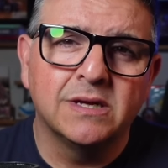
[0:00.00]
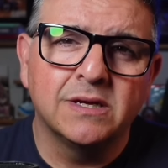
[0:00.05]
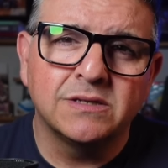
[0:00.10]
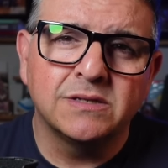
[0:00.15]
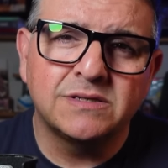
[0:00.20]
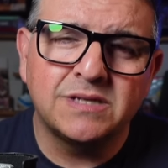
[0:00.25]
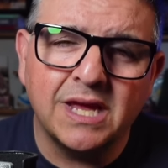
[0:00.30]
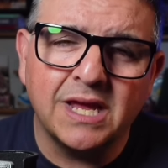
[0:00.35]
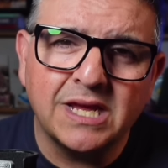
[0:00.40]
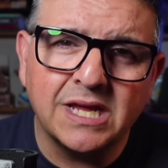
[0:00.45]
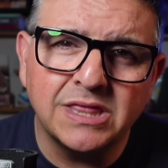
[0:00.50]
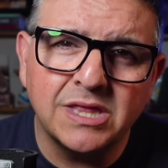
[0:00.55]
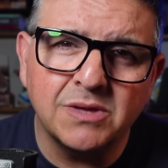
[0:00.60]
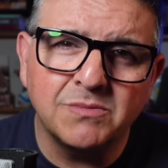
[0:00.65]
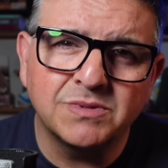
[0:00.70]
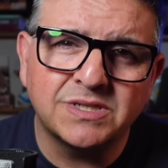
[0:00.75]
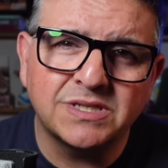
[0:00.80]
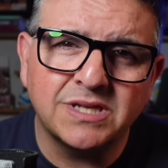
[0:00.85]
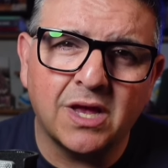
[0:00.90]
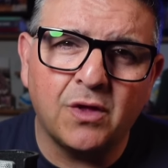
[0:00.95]
taken
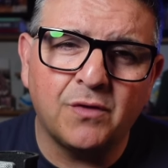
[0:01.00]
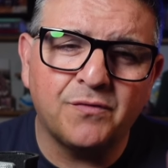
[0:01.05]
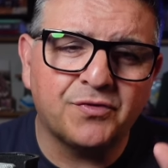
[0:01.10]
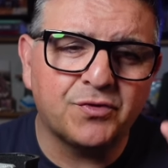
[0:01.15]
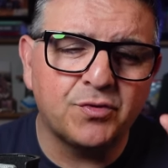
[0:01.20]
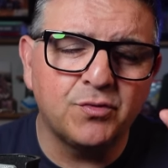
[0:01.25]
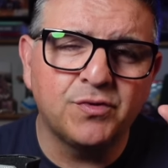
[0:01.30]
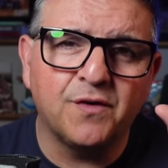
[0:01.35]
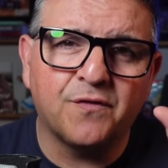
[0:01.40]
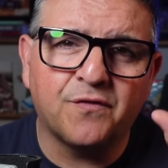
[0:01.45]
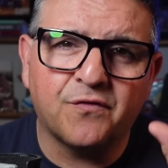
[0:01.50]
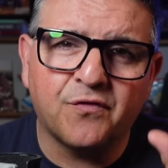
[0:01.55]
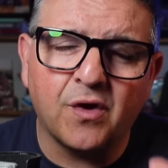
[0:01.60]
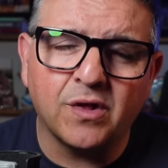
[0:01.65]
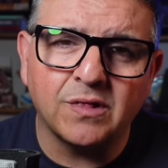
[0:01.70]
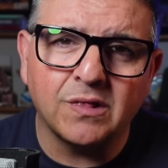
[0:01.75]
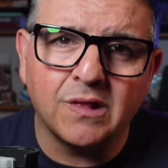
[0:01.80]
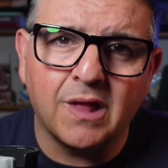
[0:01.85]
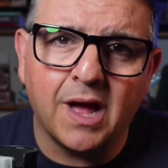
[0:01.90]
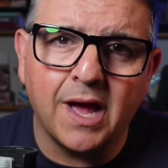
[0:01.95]
themselves to the
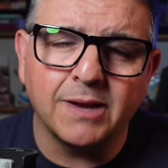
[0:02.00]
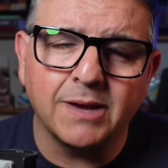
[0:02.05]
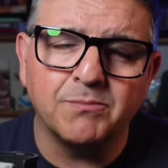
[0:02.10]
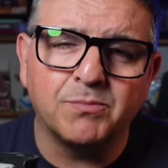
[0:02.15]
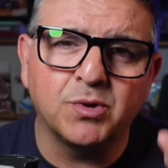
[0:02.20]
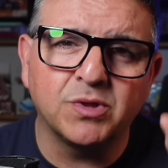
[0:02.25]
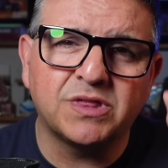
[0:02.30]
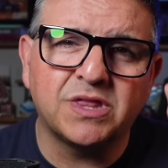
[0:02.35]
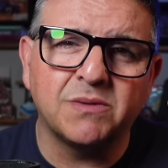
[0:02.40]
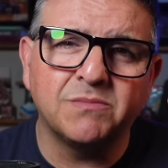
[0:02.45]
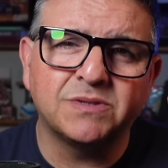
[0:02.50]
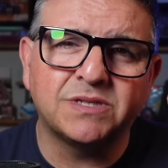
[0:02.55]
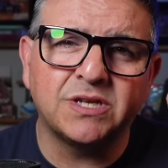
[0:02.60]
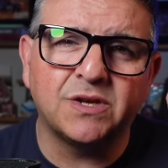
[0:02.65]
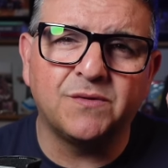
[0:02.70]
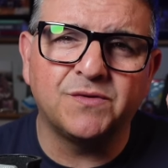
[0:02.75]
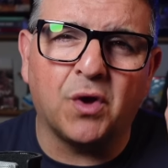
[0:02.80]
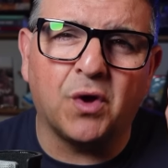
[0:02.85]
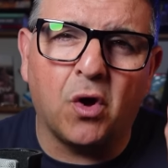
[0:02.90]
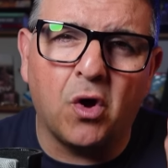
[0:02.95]
front line, put
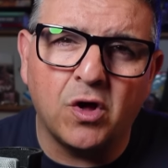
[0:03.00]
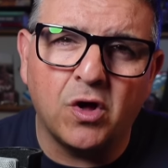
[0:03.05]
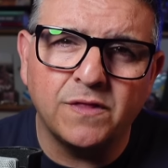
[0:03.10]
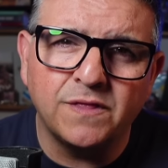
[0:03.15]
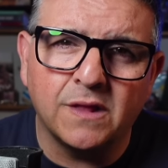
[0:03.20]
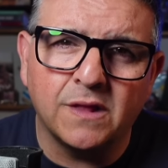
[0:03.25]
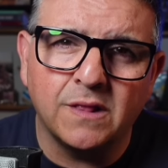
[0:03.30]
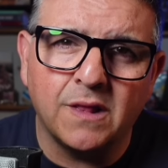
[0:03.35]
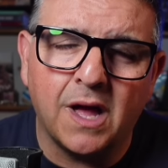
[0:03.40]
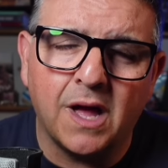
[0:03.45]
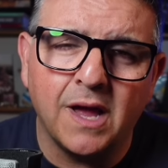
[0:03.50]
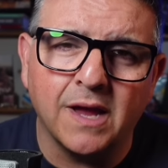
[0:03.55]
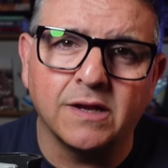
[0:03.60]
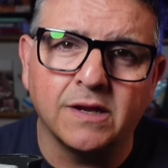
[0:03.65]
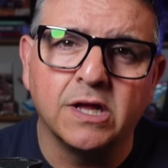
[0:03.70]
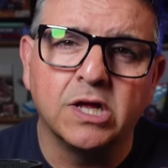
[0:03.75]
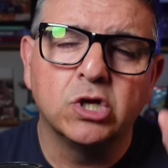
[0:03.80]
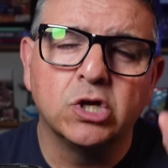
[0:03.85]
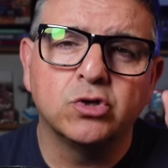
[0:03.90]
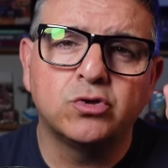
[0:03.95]
themselves on the line
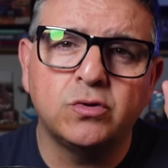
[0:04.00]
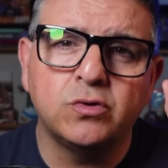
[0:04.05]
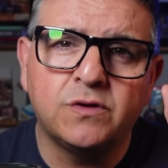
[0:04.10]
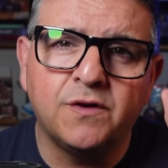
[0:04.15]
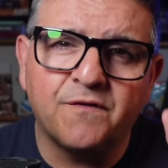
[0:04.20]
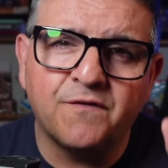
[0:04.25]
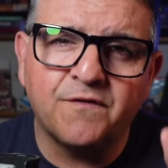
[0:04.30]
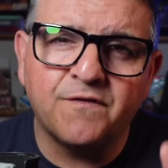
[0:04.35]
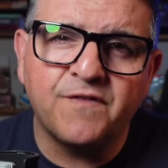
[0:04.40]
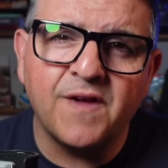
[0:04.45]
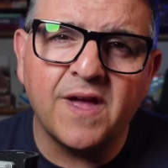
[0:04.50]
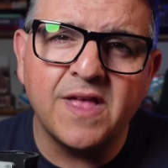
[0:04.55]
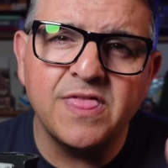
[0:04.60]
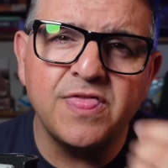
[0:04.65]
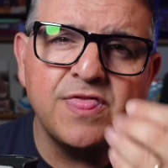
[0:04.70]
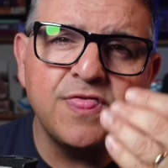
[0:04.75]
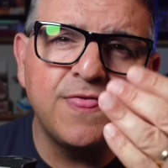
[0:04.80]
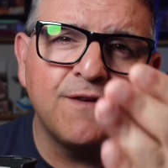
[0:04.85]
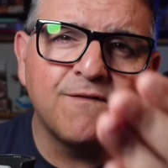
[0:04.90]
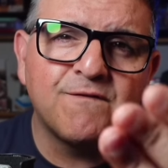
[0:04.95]
to defend the